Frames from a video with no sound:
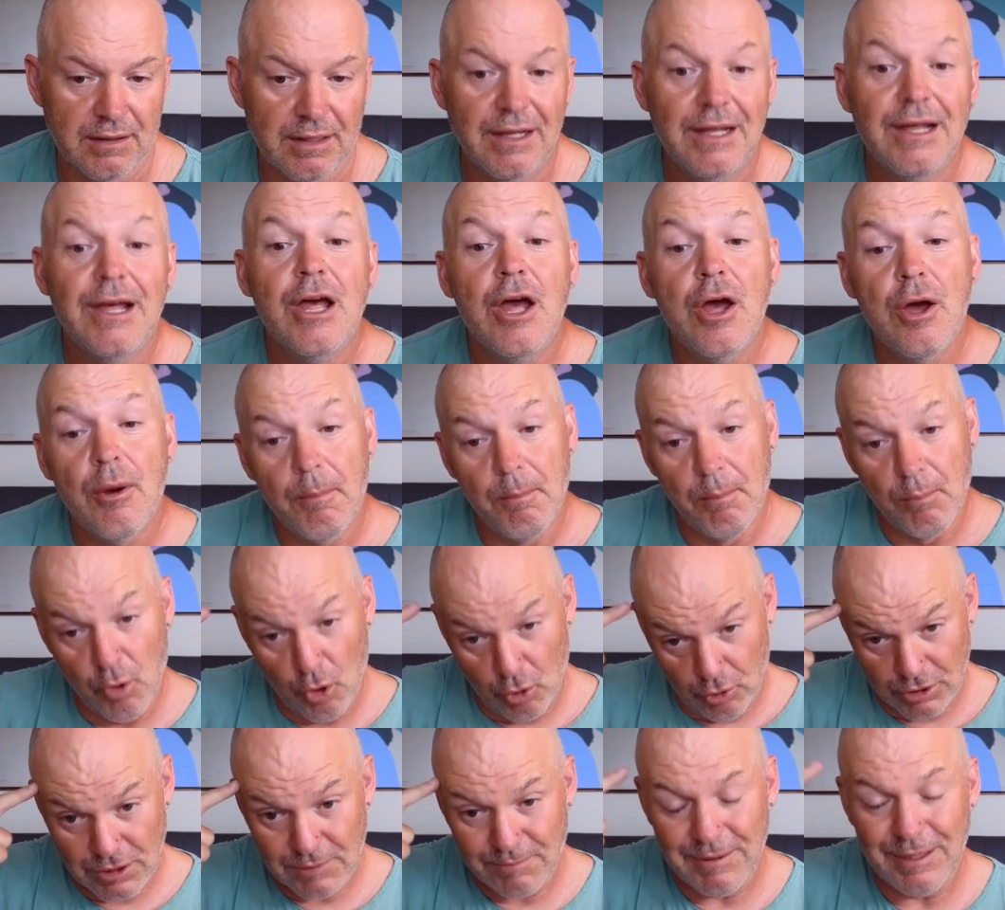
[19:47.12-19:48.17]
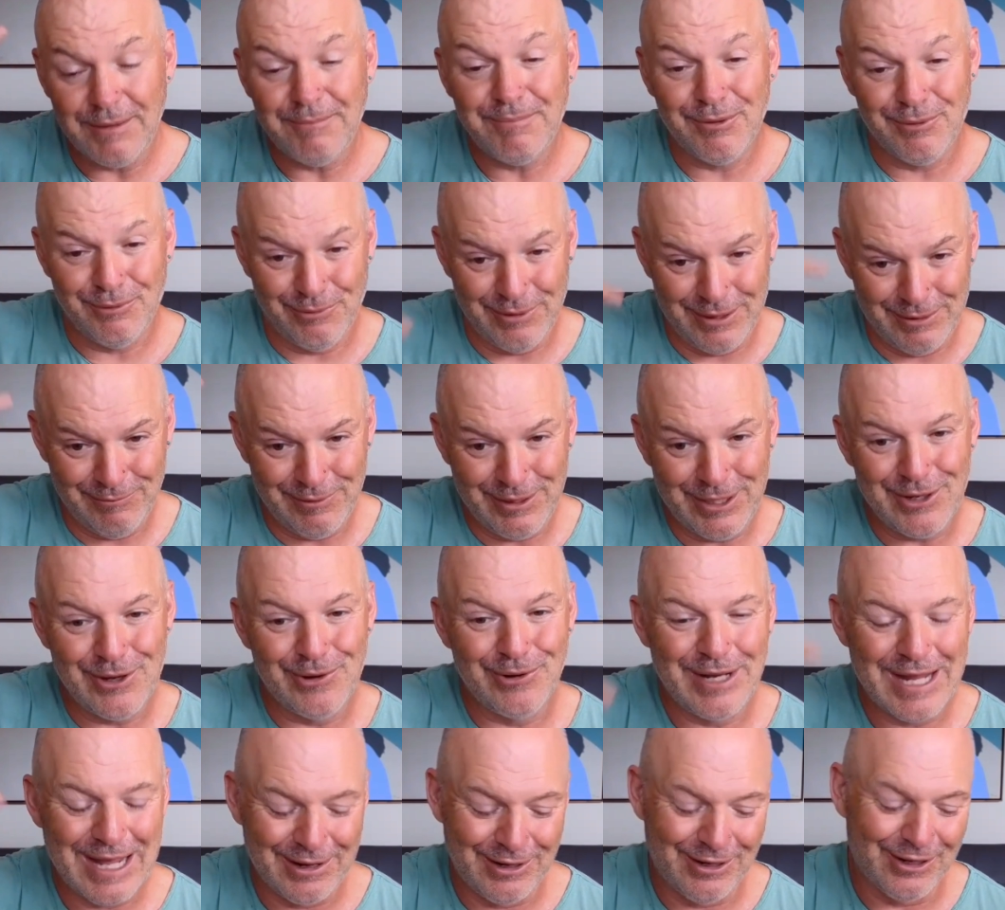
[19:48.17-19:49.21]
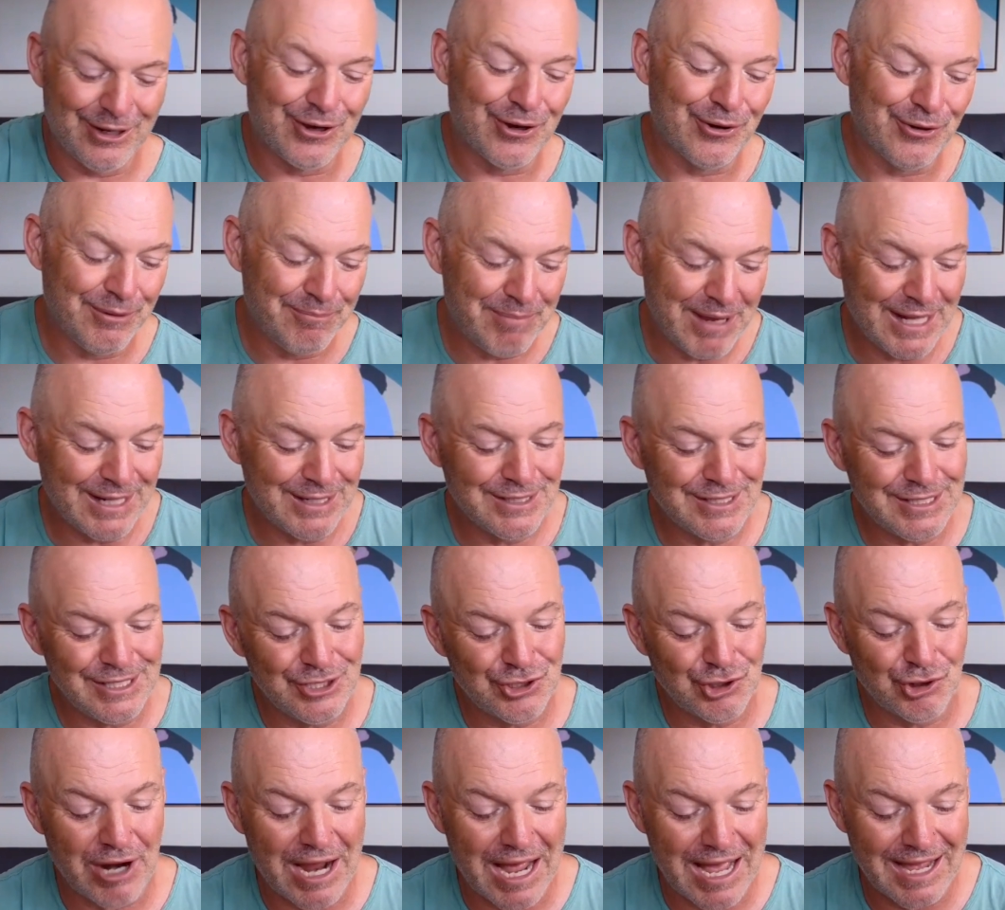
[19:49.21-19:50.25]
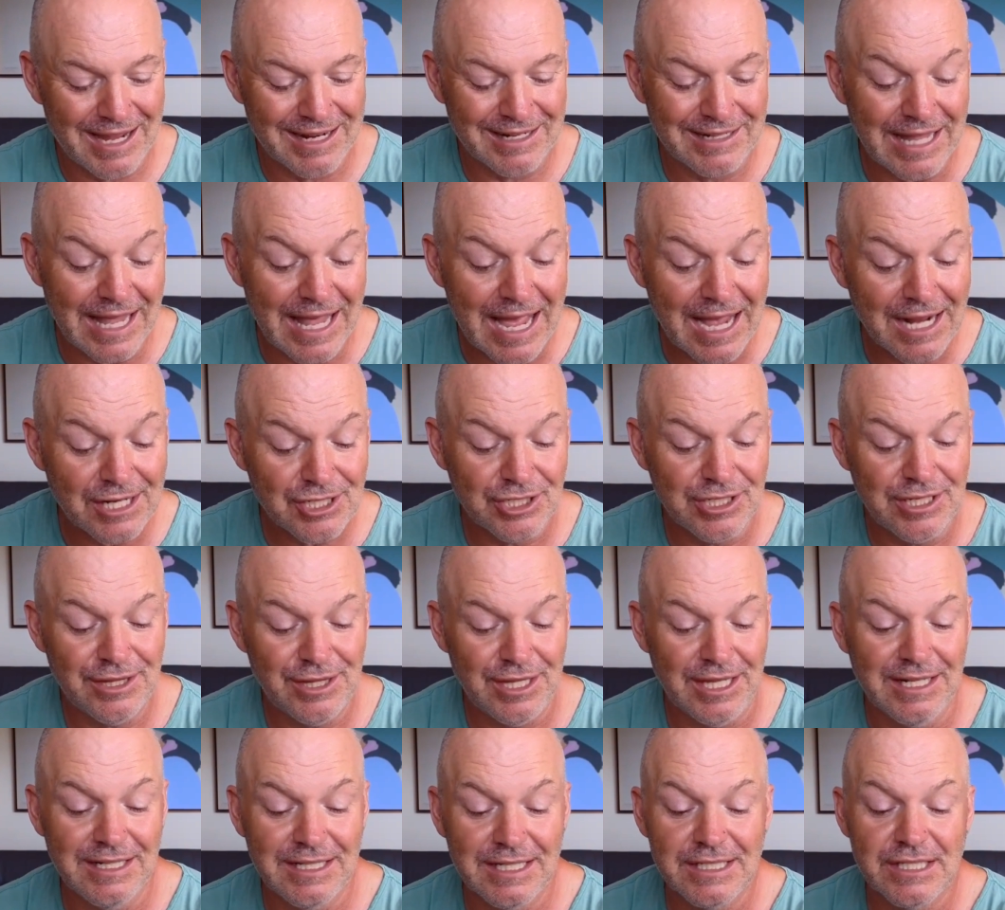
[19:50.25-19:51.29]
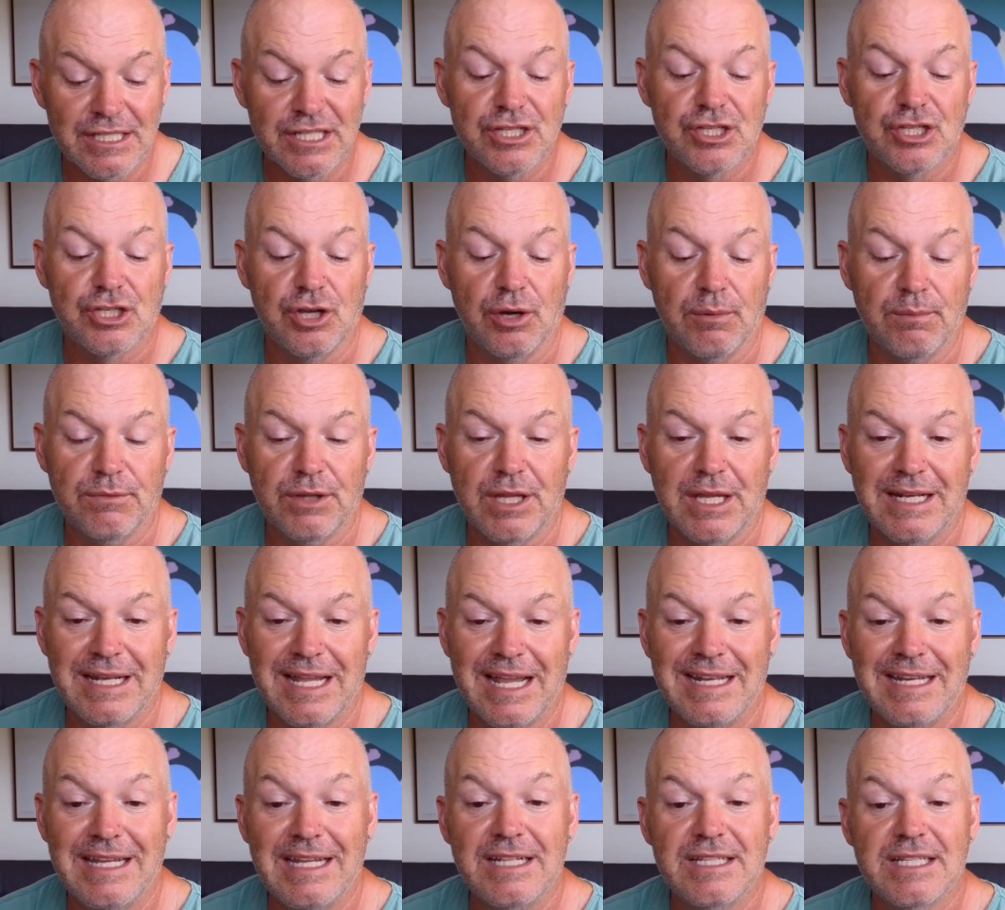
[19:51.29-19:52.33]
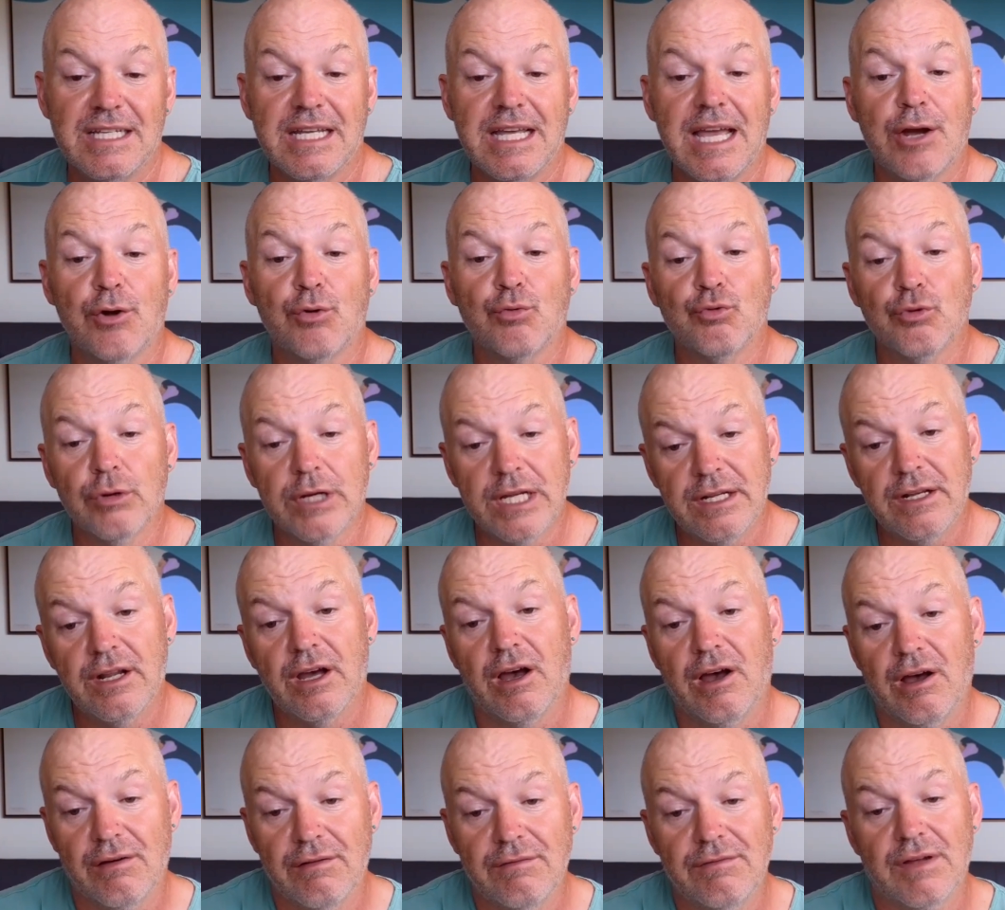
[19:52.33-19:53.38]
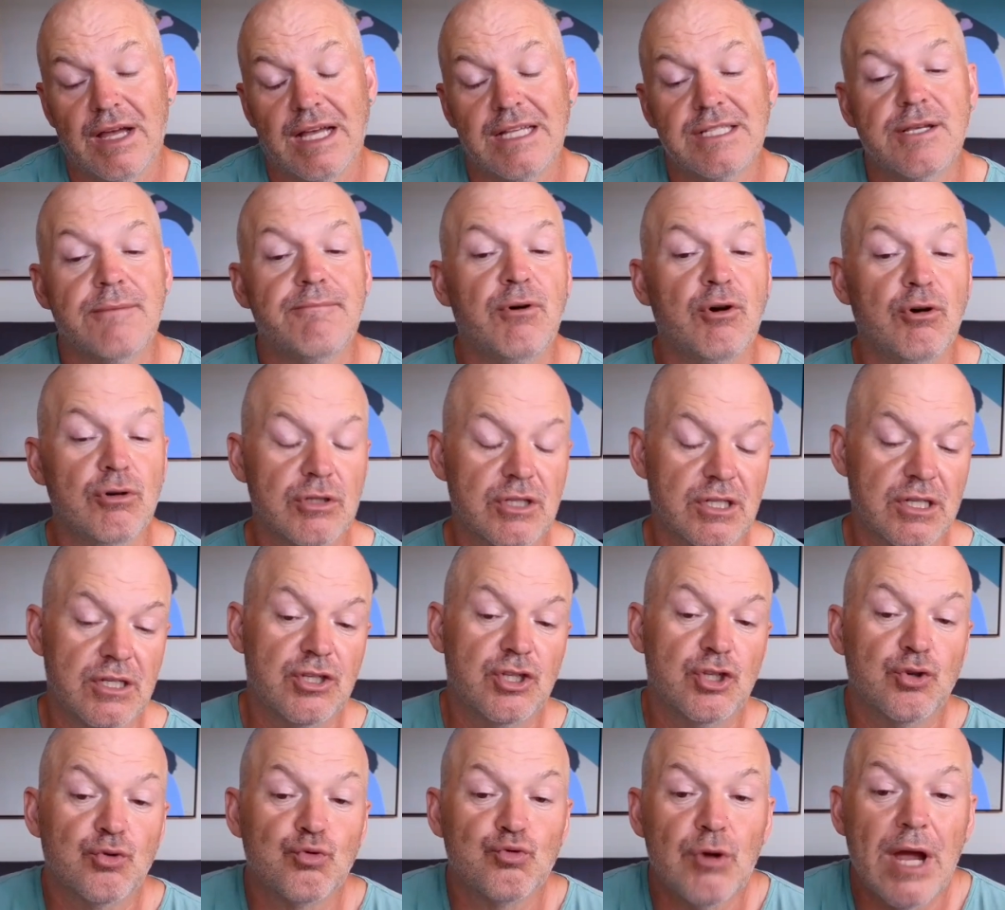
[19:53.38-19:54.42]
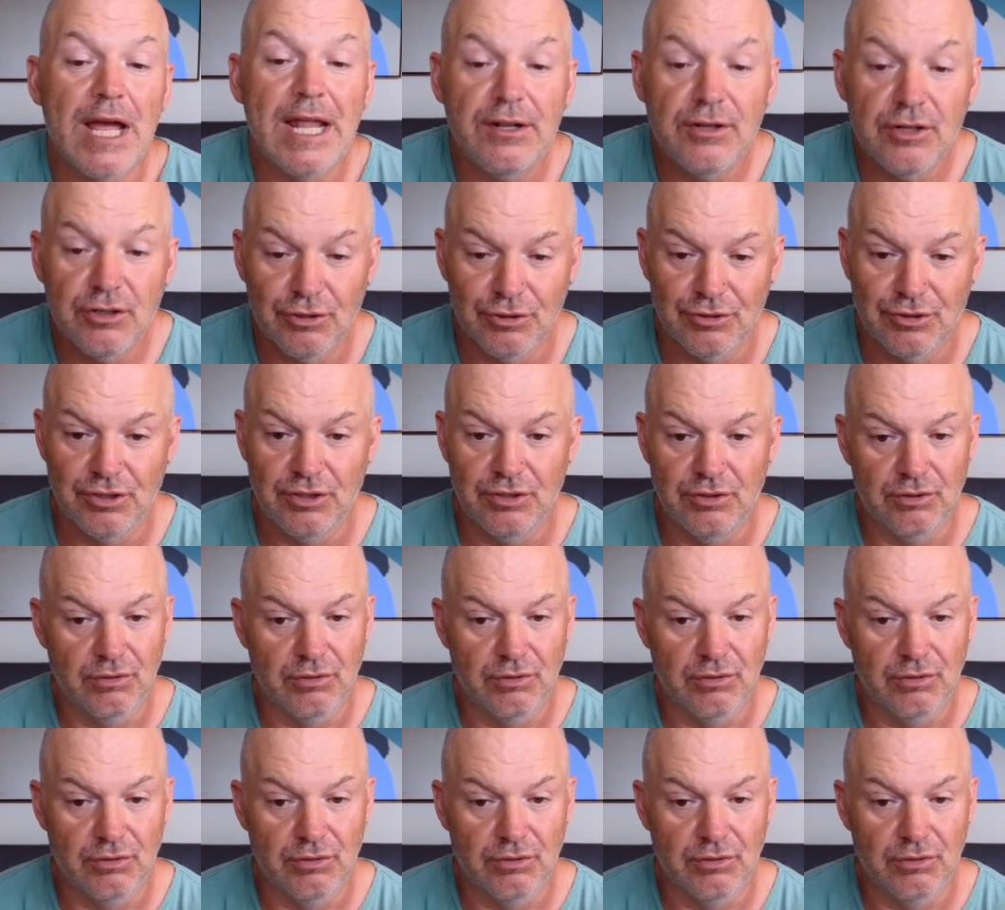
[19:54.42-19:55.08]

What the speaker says: Most people, when we go down the codependency track, they actually think this is something they need to get rid of as opposed to surrender to.